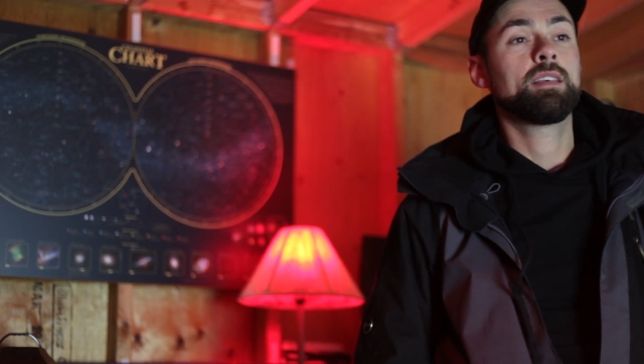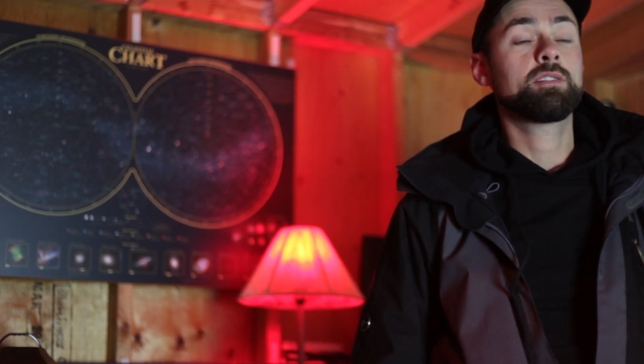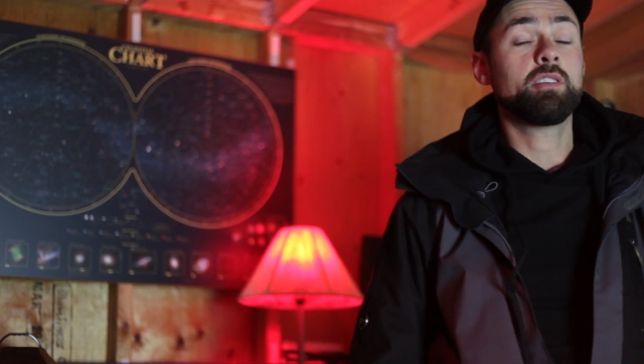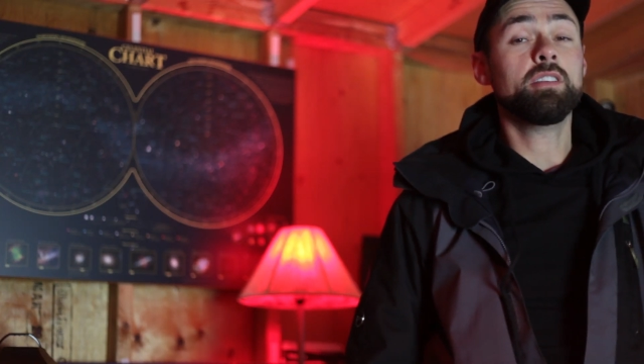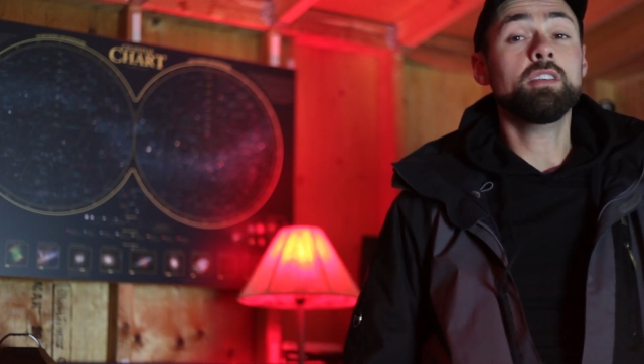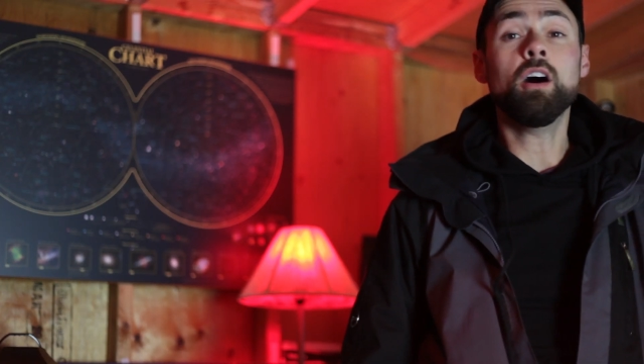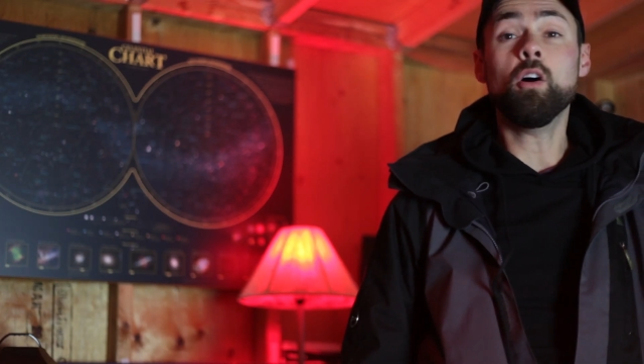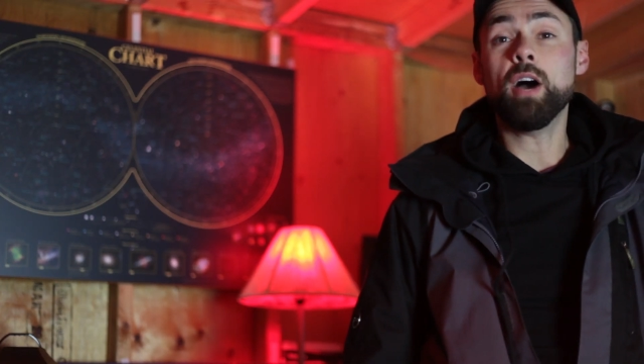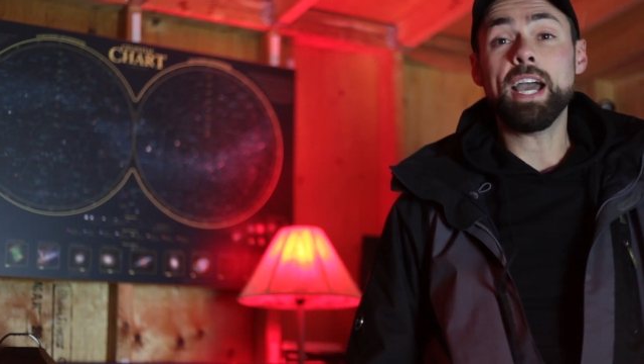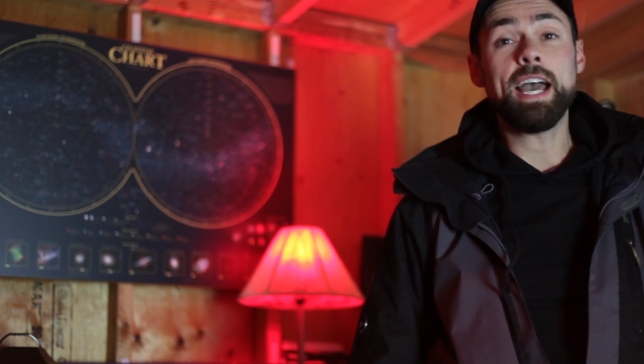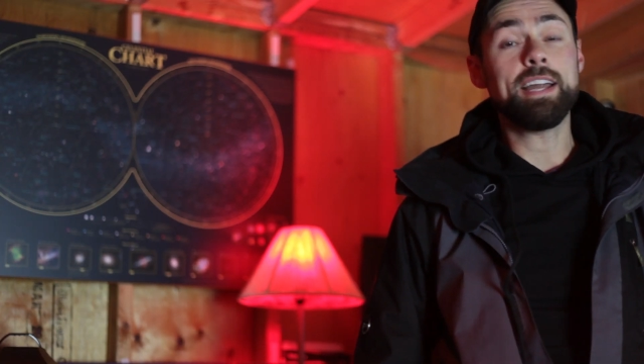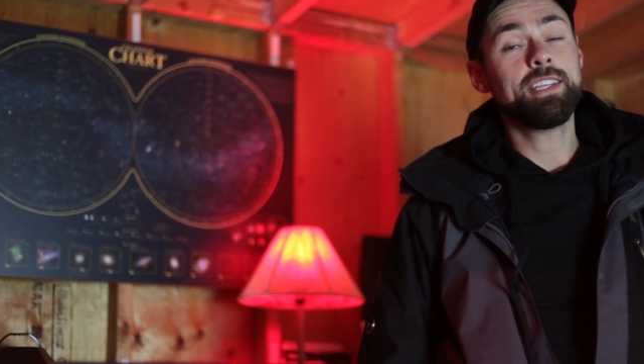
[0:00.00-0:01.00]
So you know I
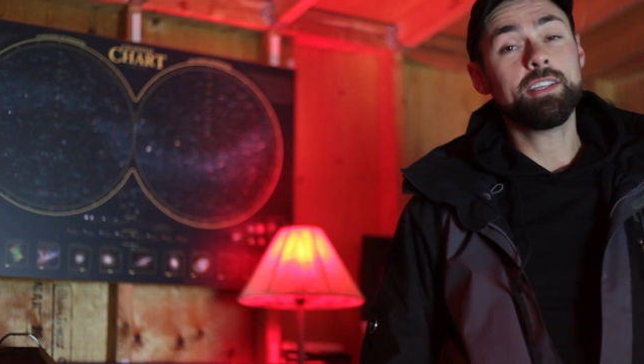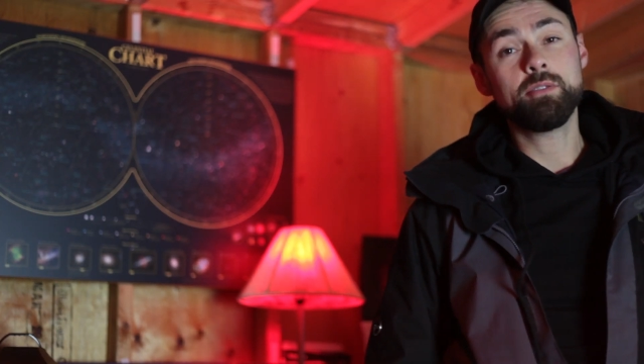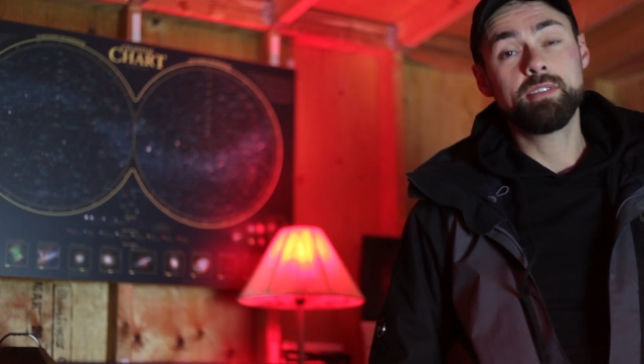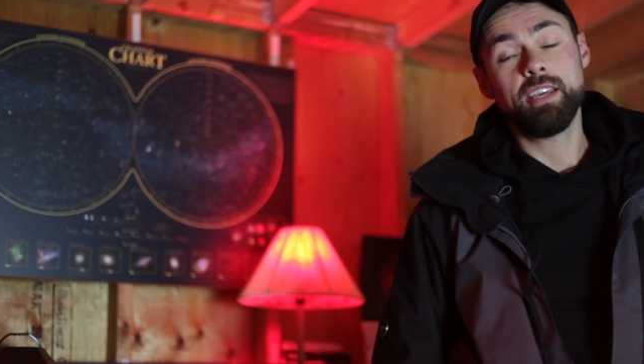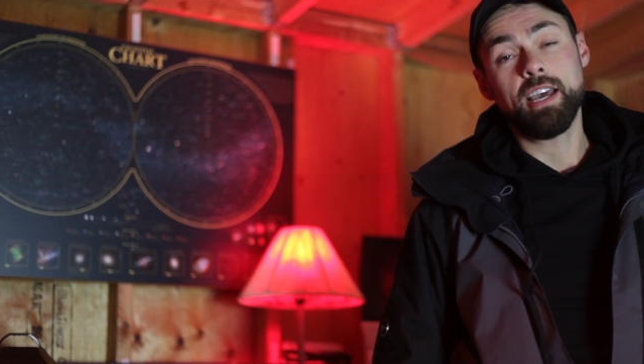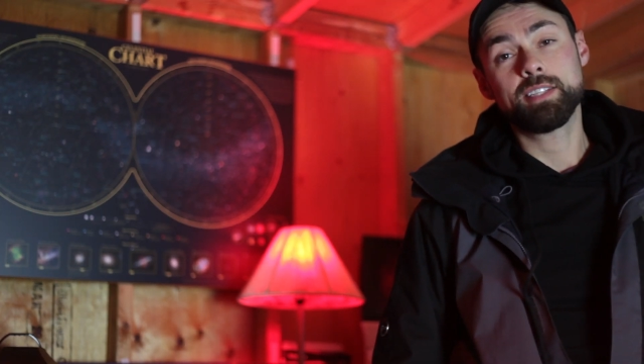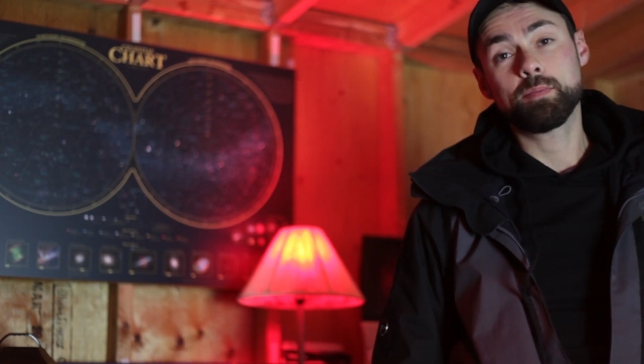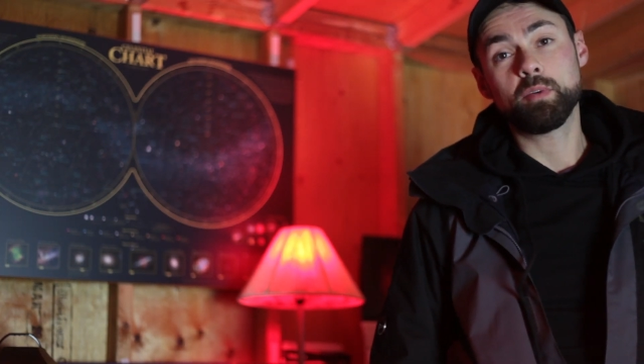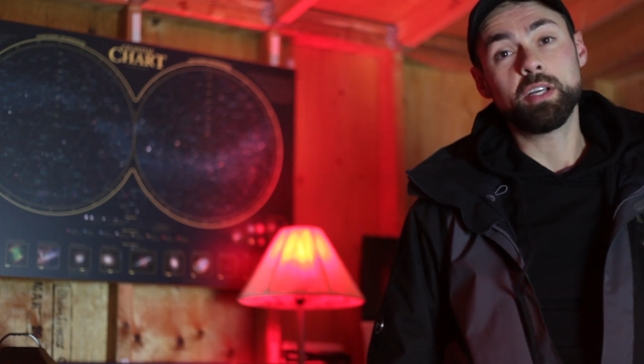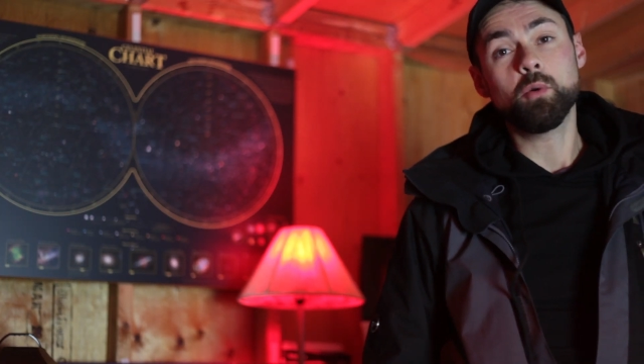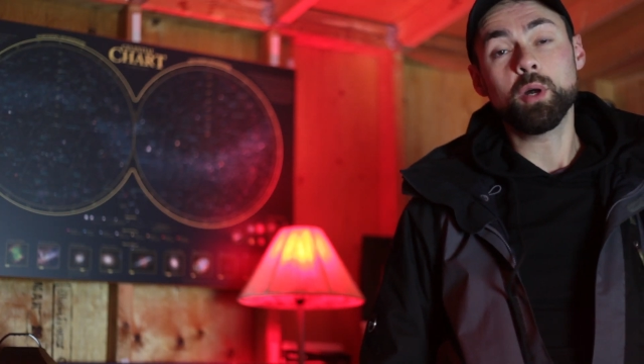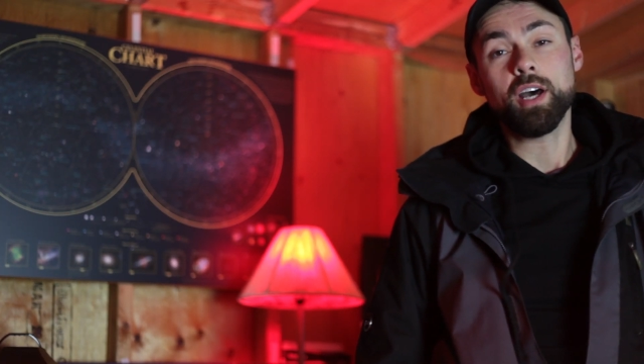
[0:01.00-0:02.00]
had to use the
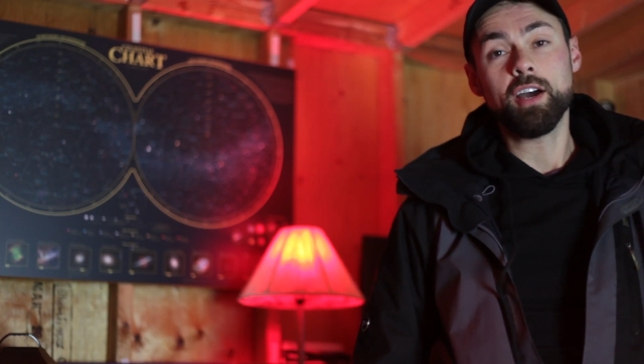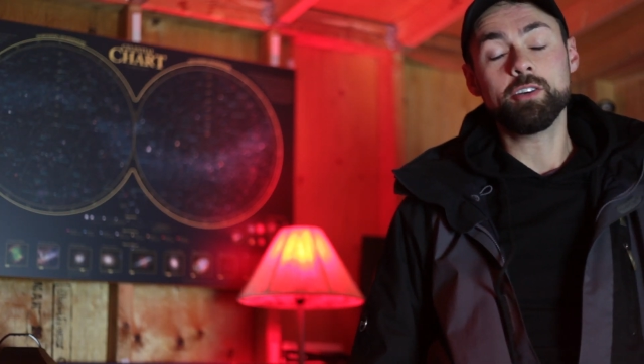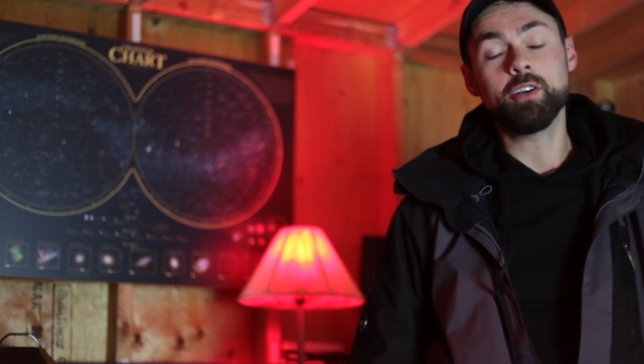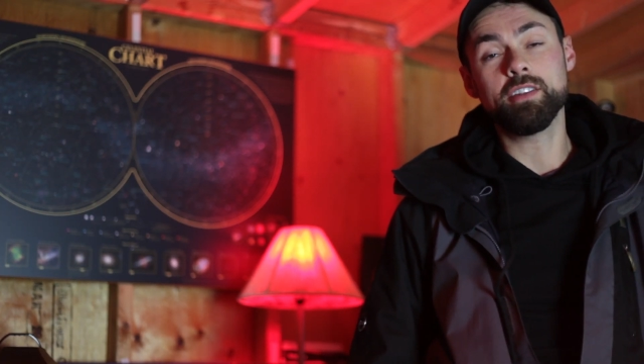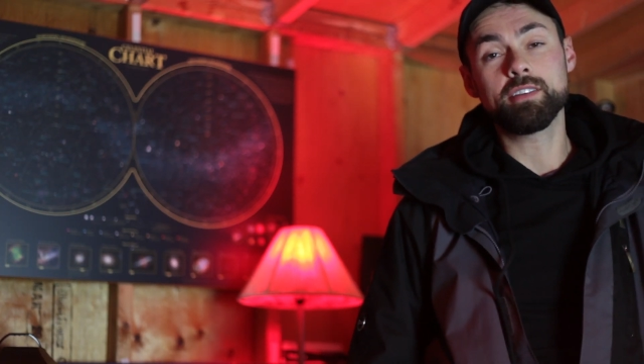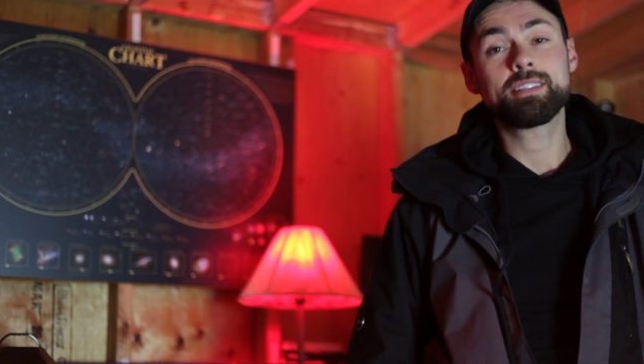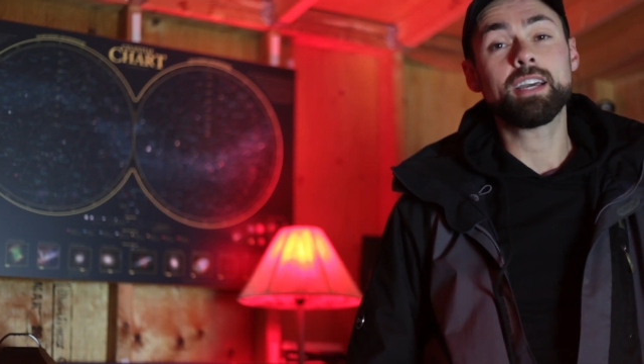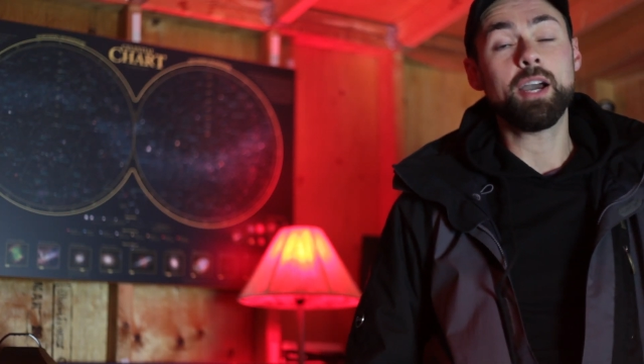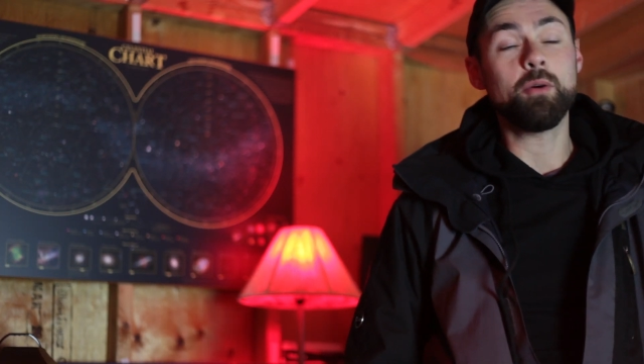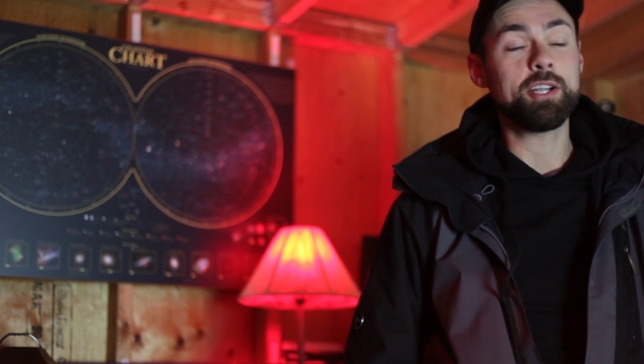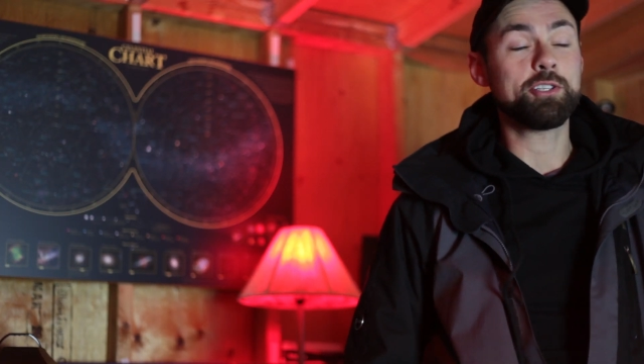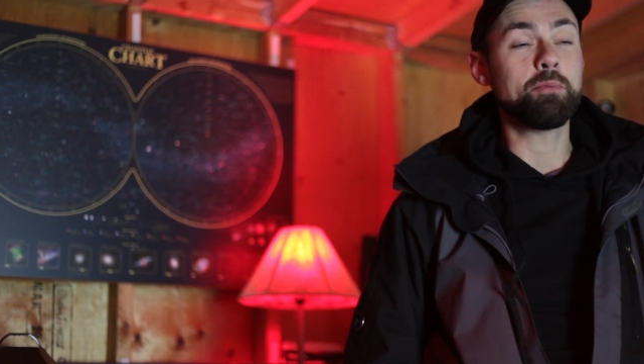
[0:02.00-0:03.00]
Esprit 100 on the
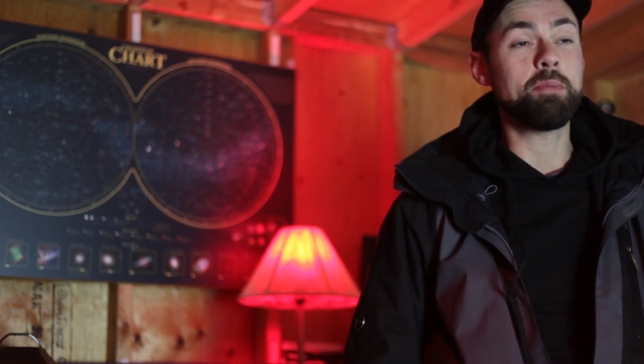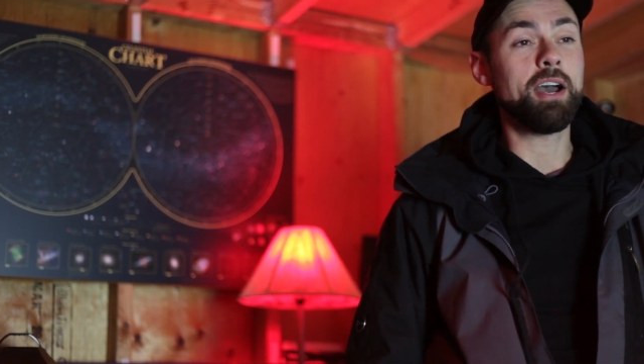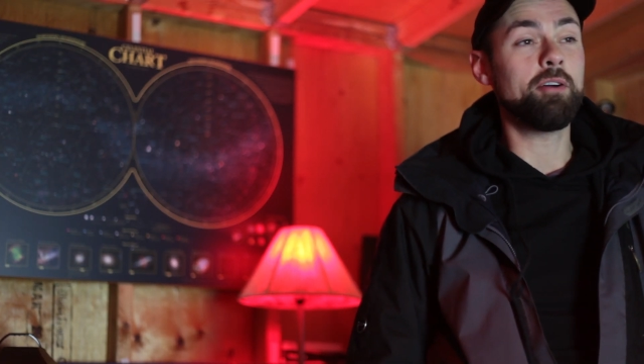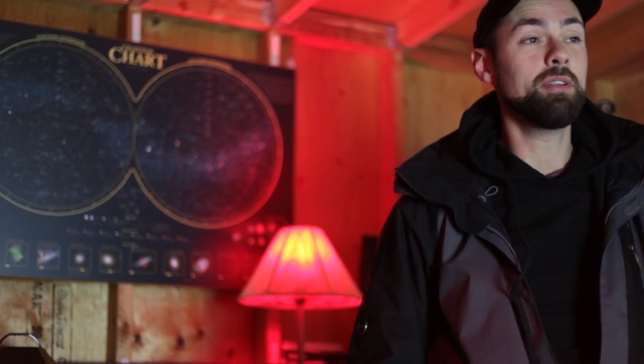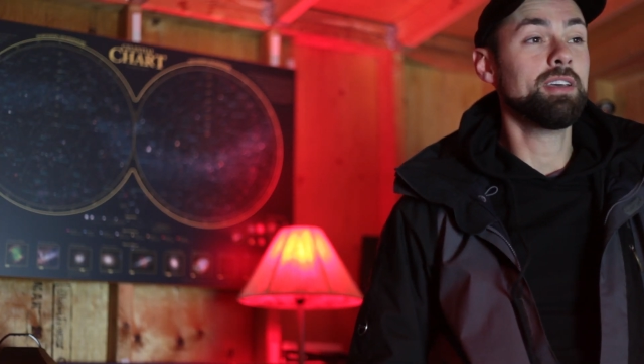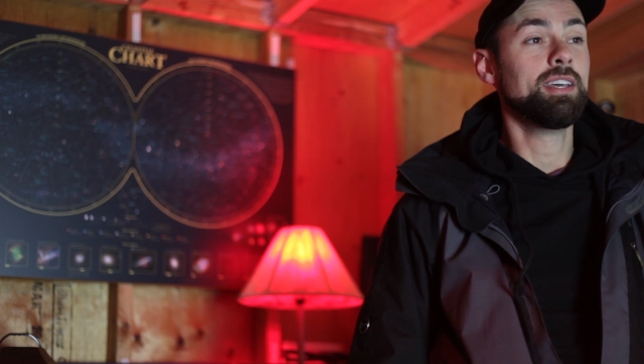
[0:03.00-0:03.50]
Skywatcher mount.